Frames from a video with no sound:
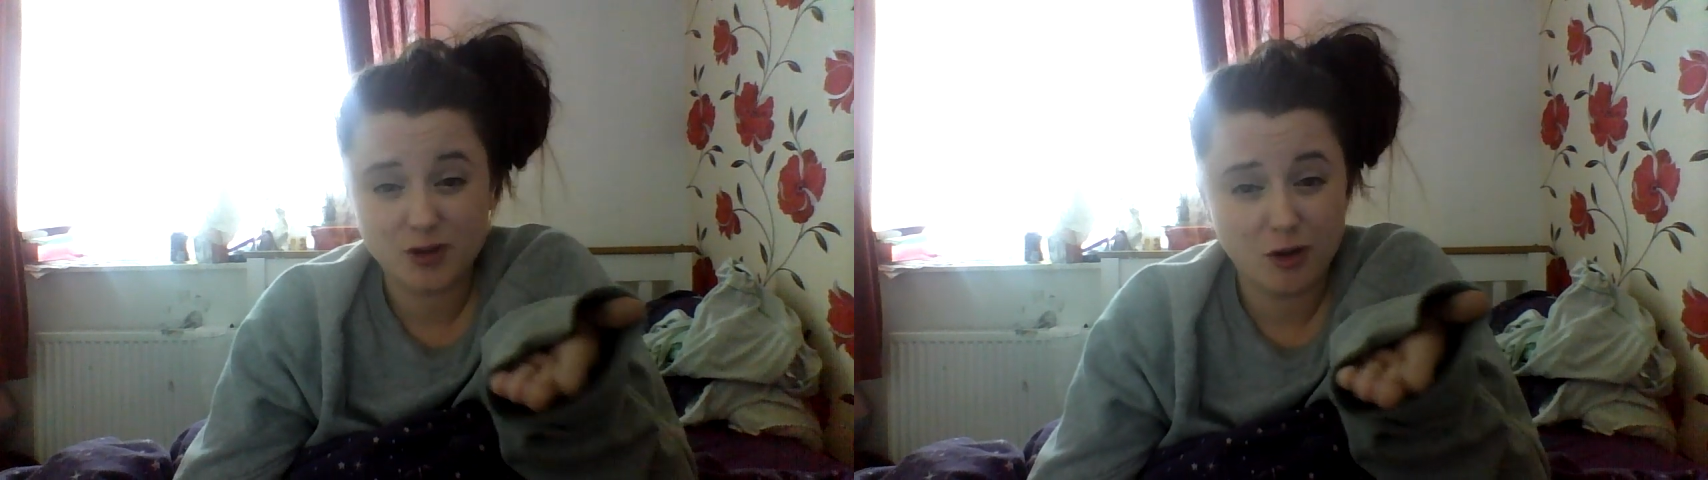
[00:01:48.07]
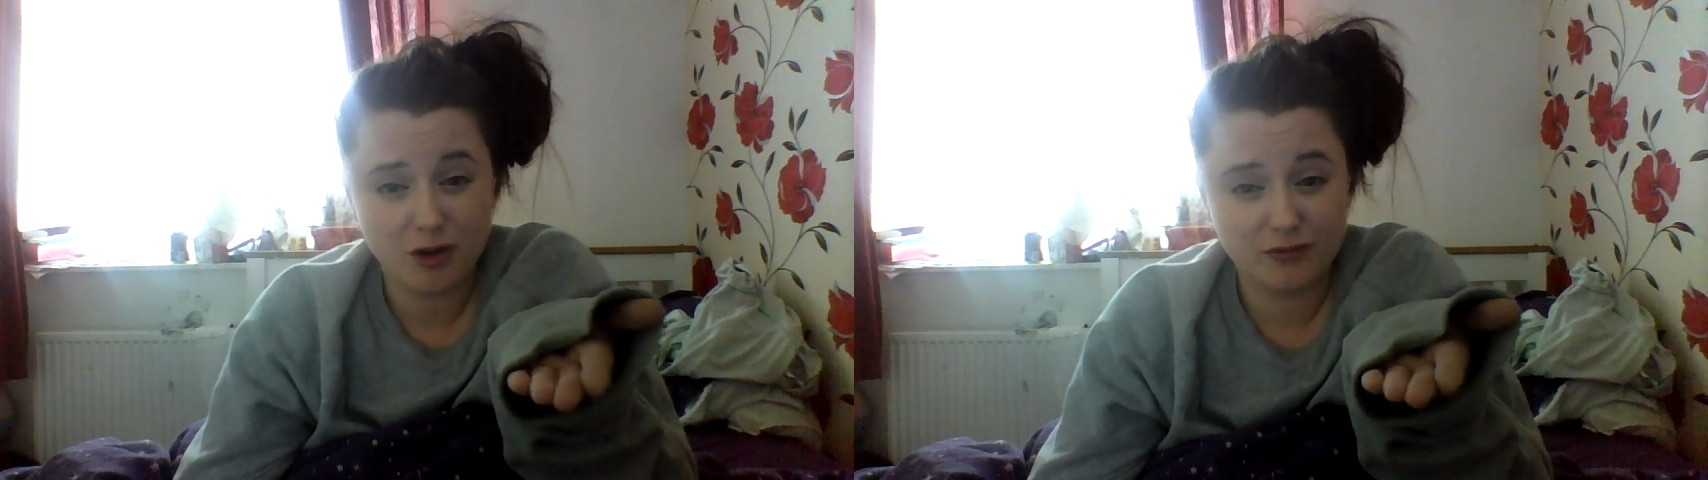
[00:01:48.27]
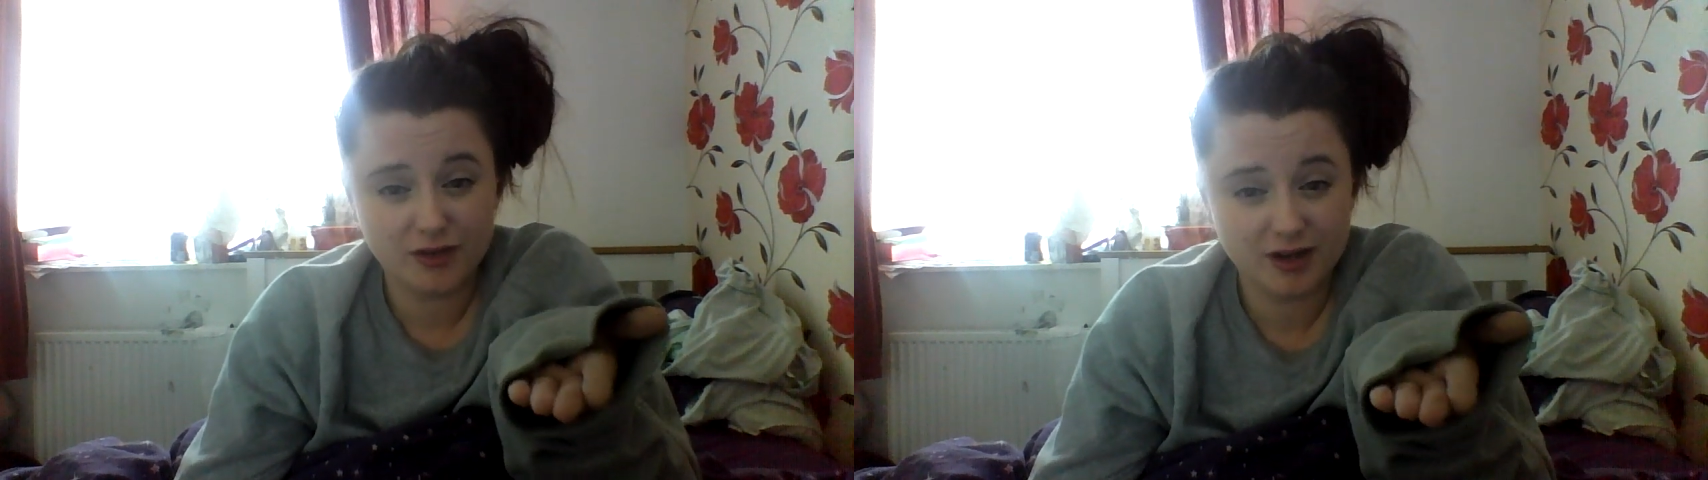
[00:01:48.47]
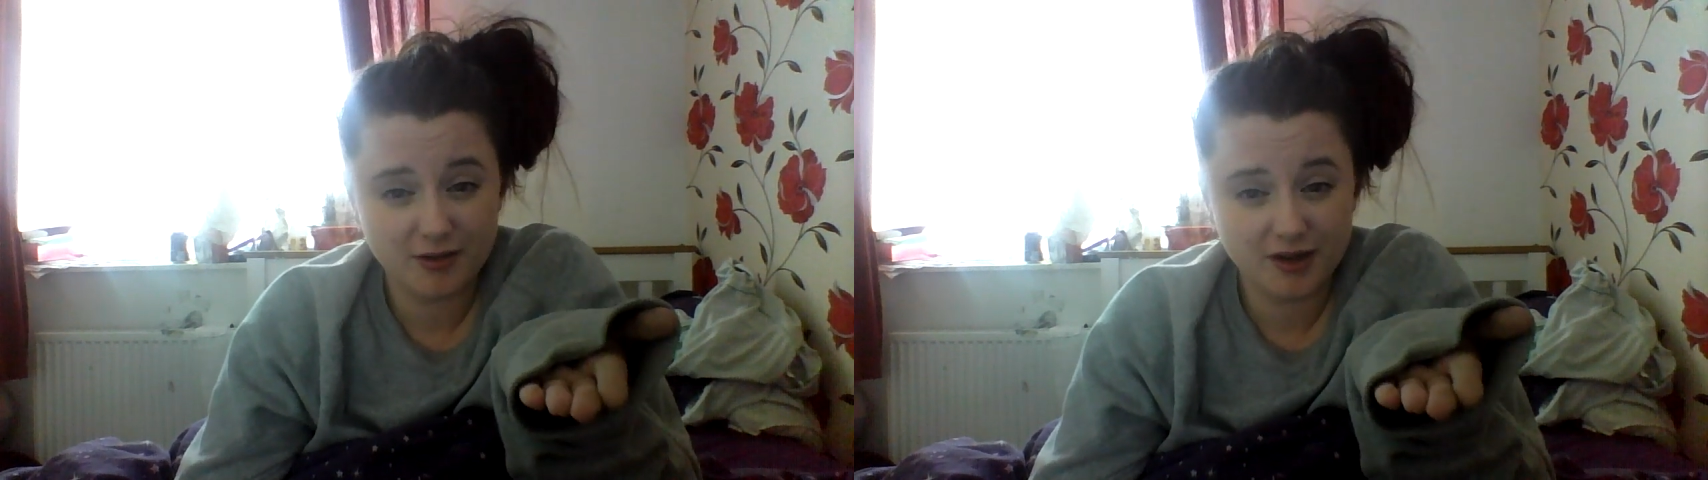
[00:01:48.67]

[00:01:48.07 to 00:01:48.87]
Off you go